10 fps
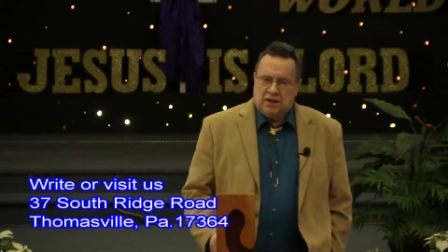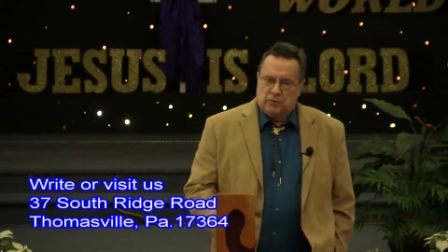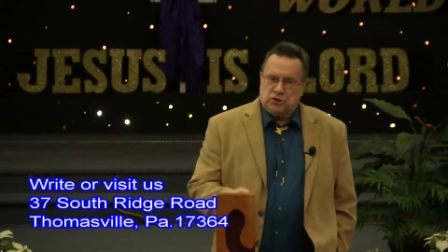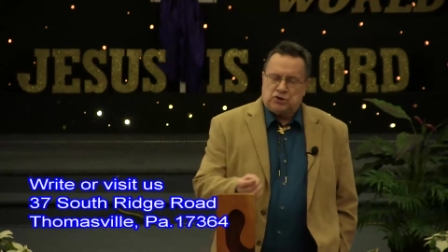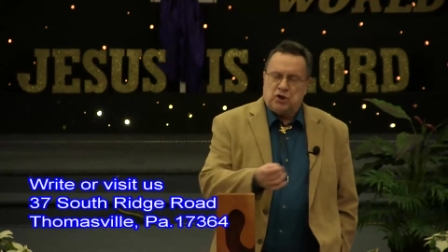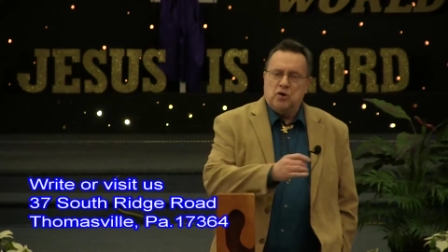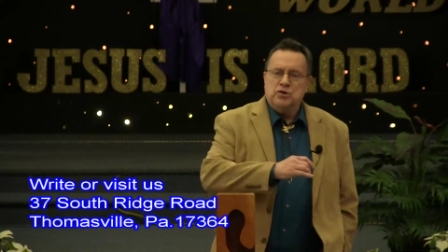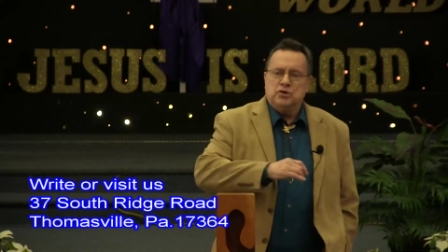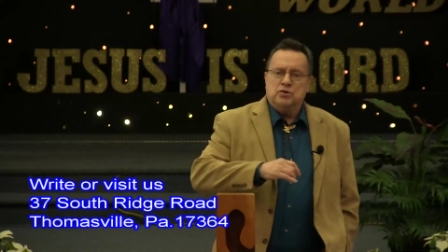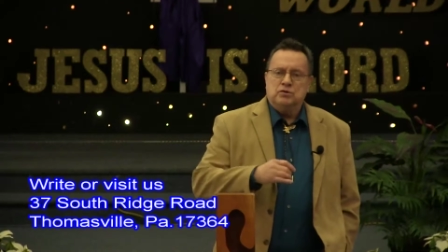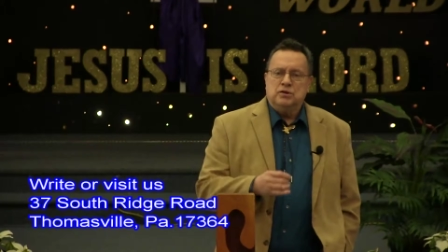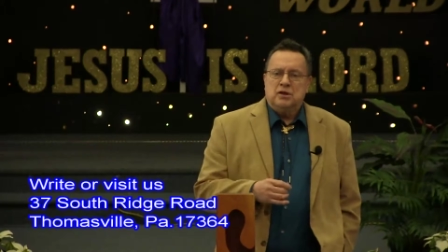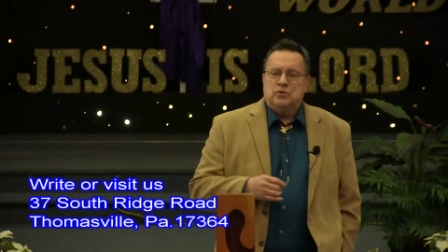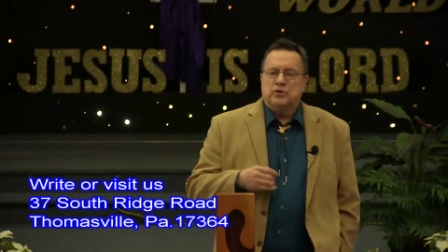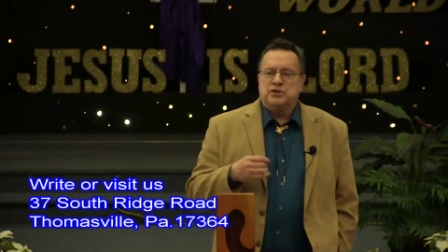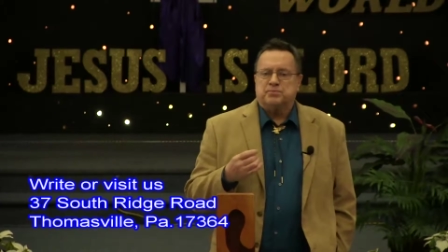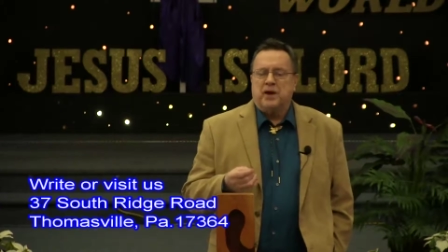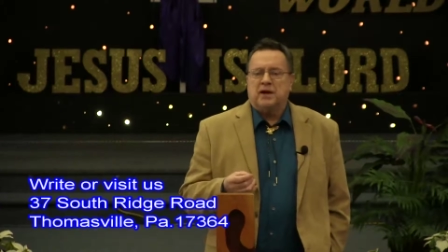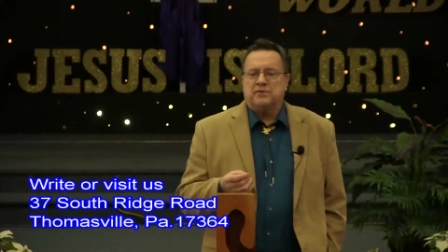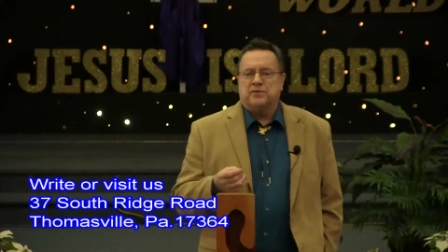It will show you
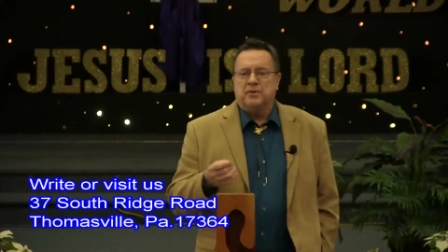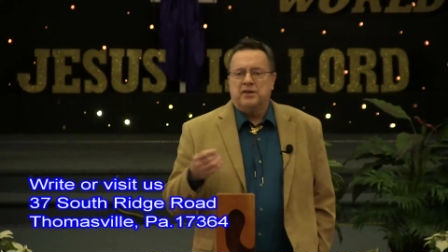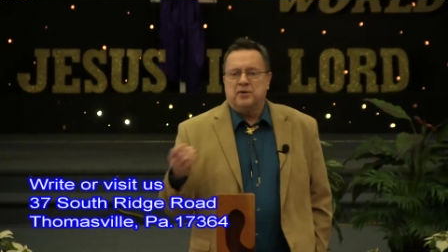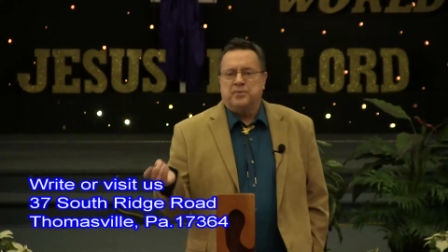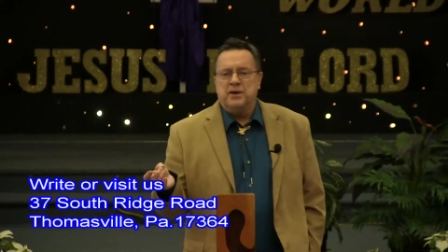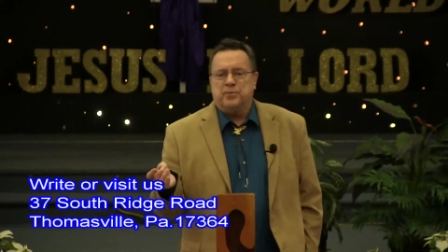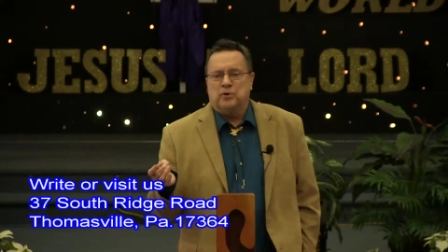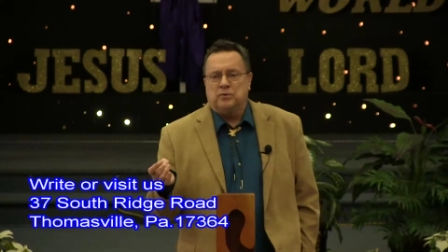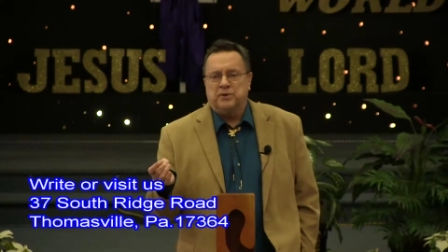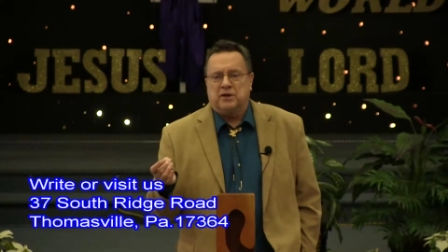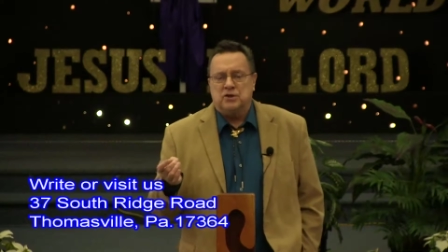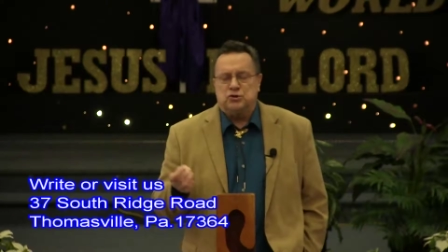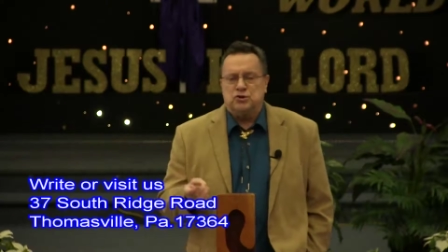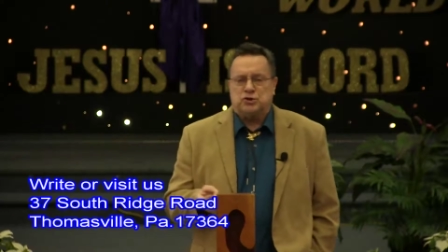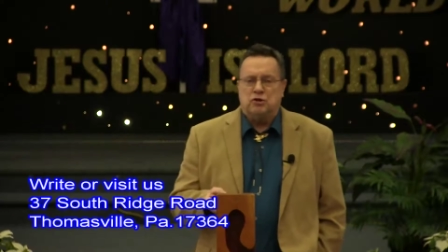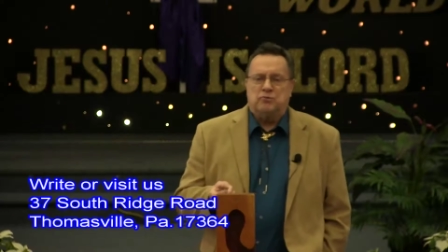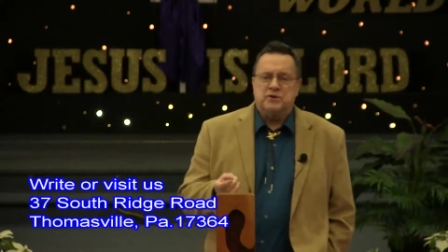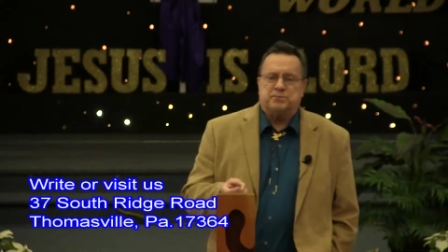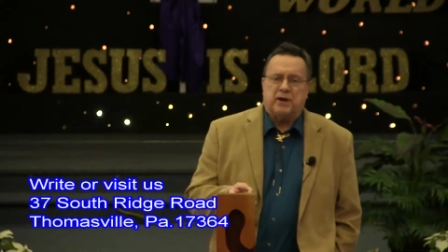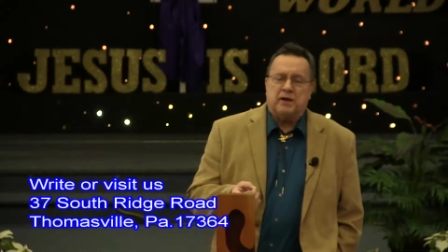respect from other people because you're showing
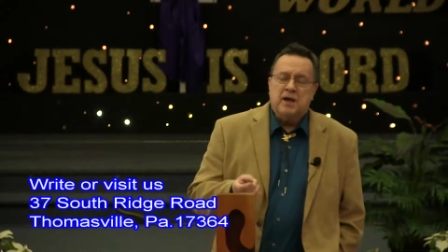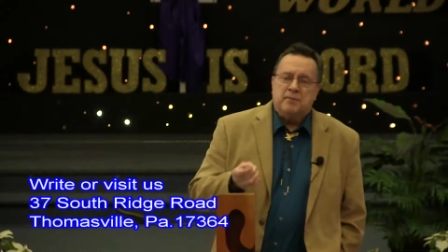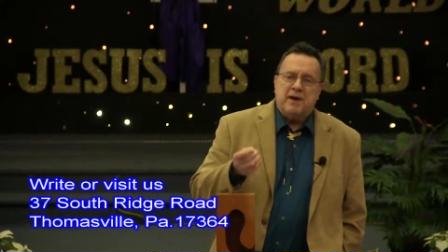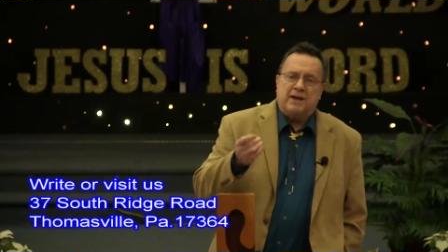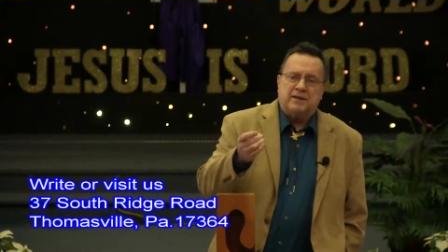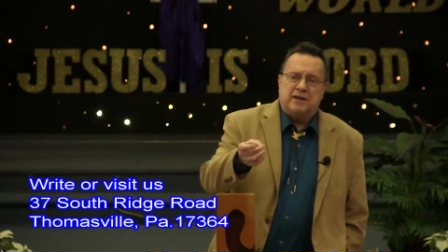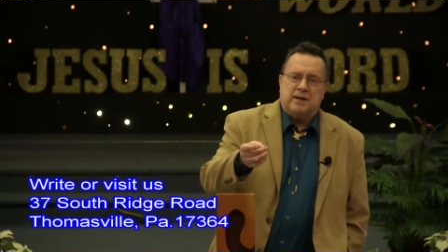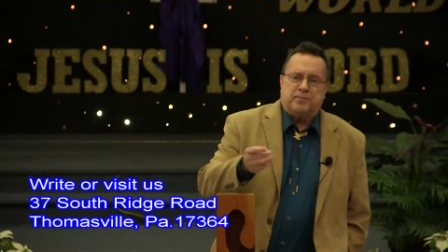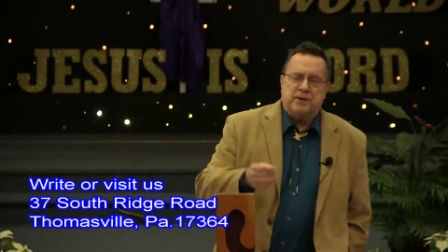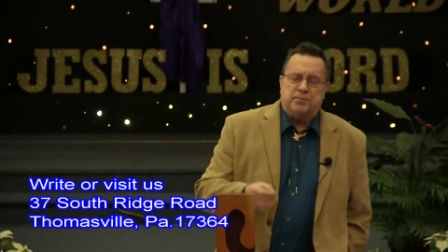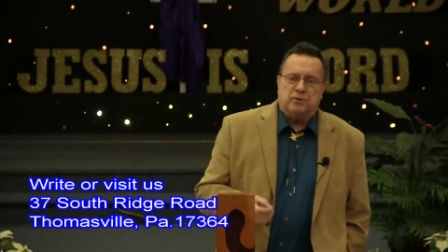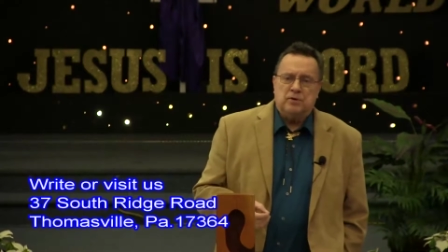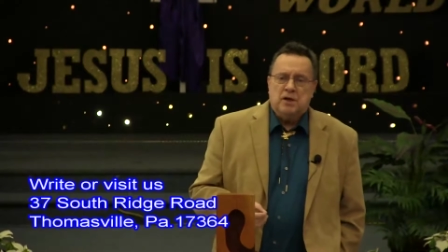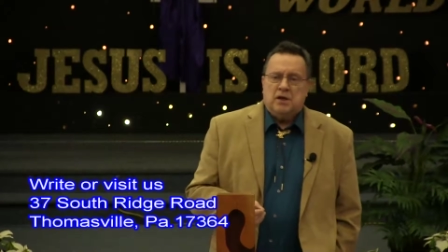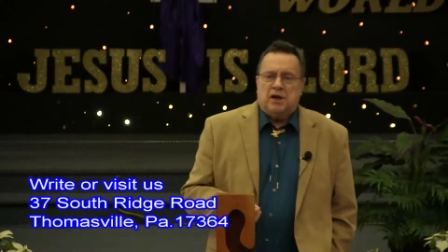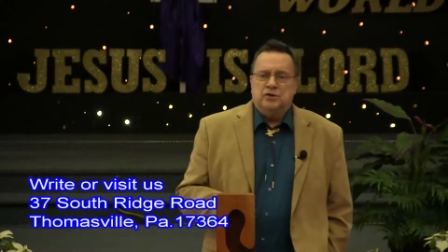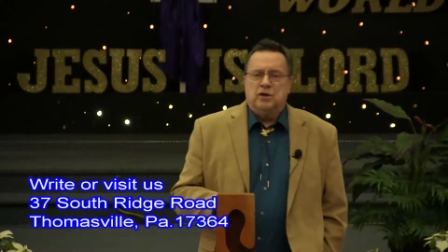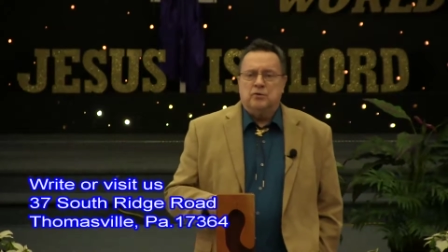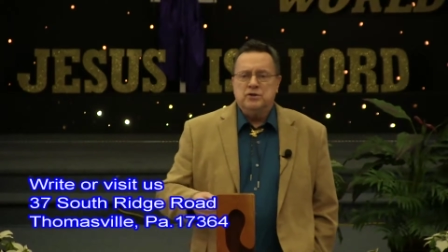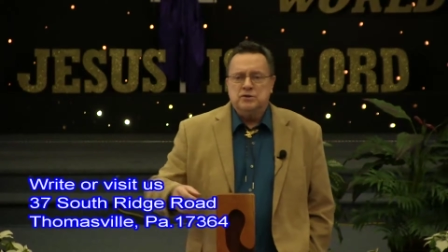respect back to that people. And you
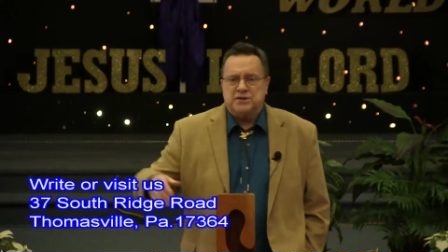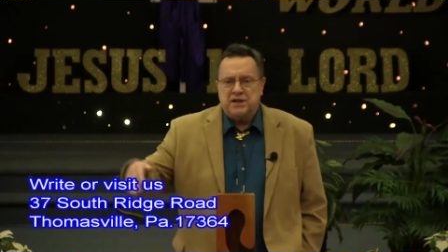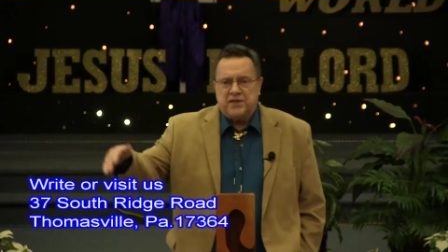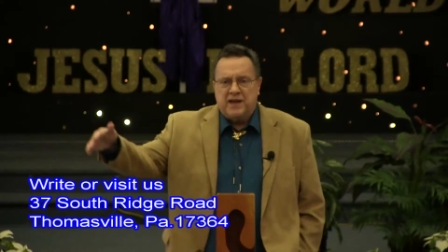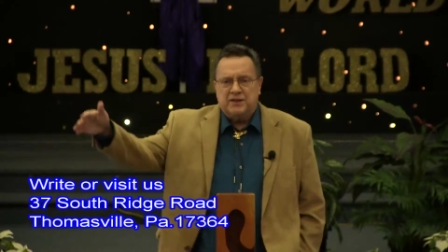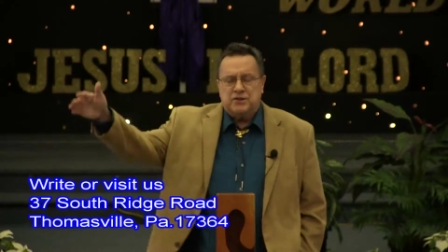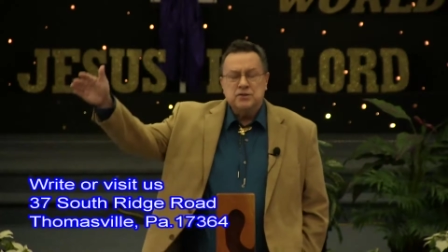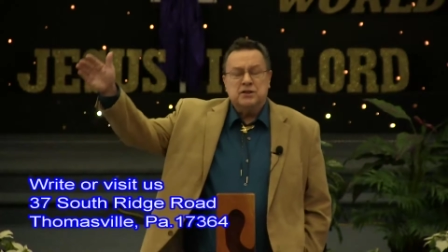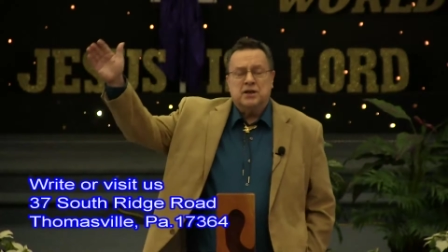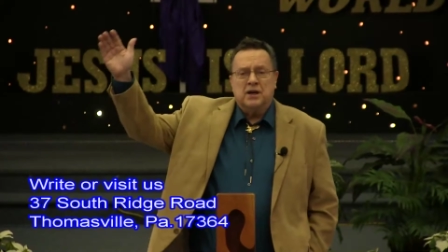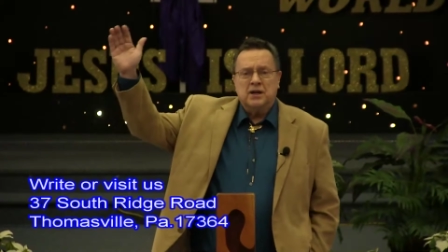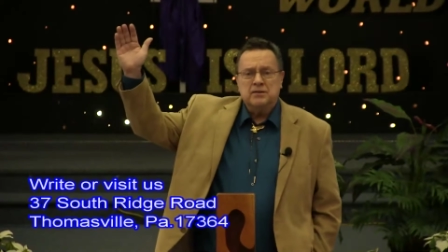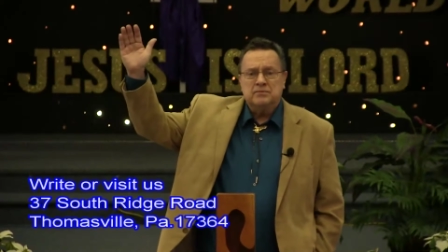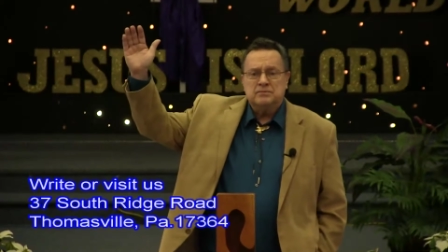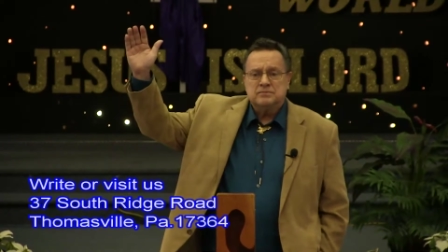know, when you say thank you to God,